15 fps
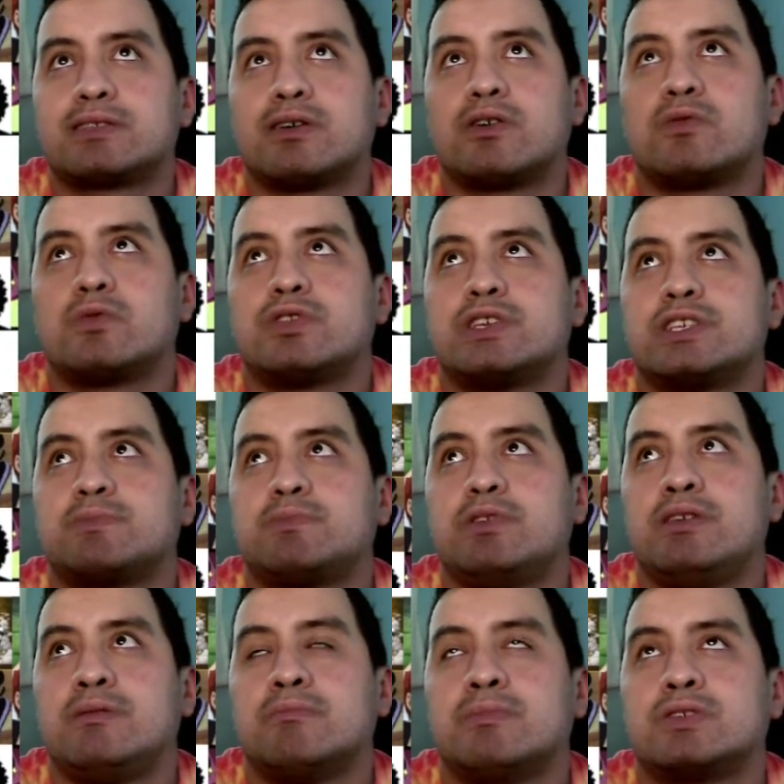or will this
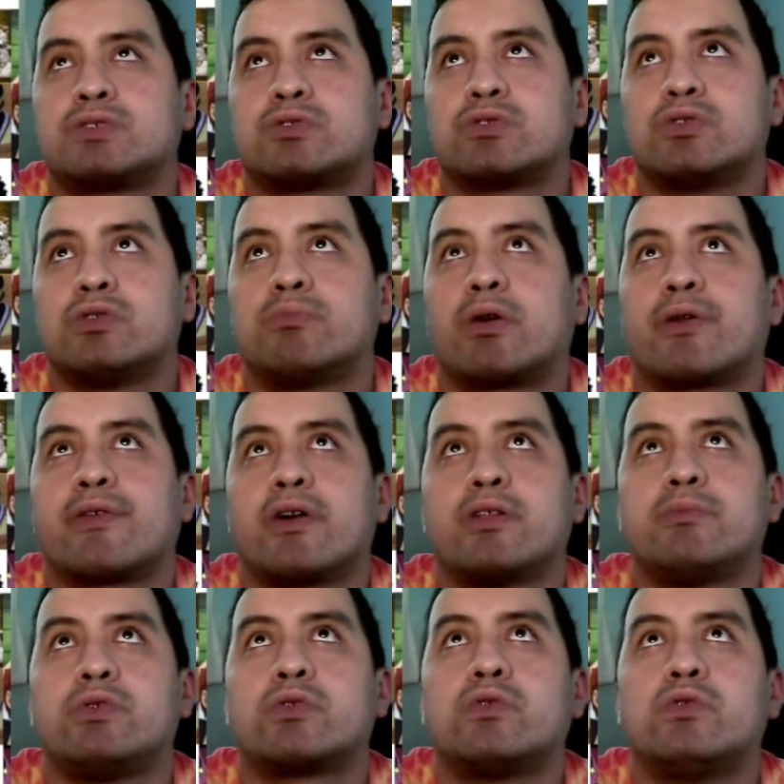be Mr.
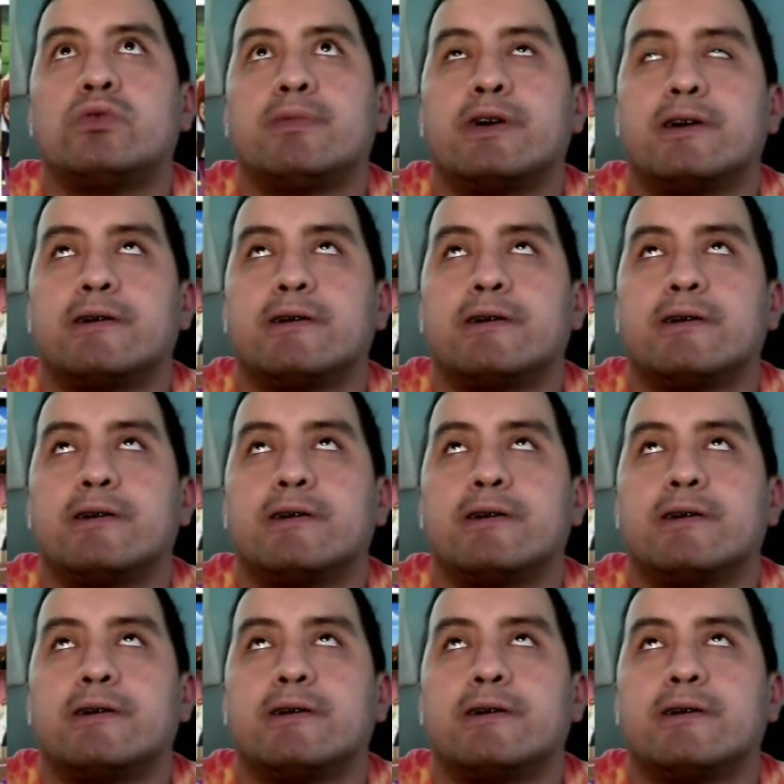Bartholomew Kuma?